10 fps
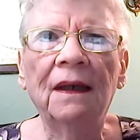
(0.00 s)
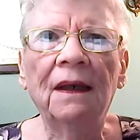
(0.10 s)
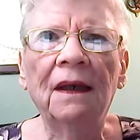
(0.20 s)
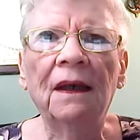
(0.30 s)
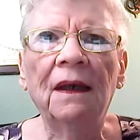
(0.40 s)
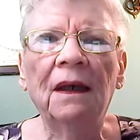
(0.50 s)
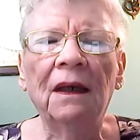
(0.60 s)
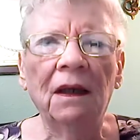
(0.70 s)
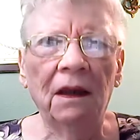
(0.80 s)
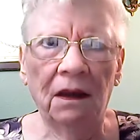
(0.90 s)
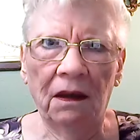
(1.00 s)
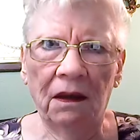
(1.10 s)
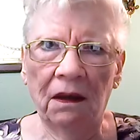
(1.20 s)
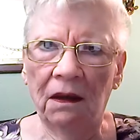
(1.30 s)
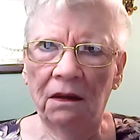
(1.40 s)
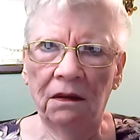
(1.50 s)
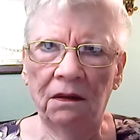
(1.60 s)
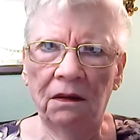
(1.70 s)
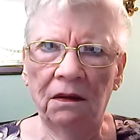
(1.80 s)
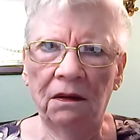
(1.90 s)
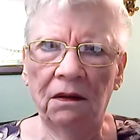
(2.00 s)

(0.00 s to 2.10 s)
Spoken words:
[no speech]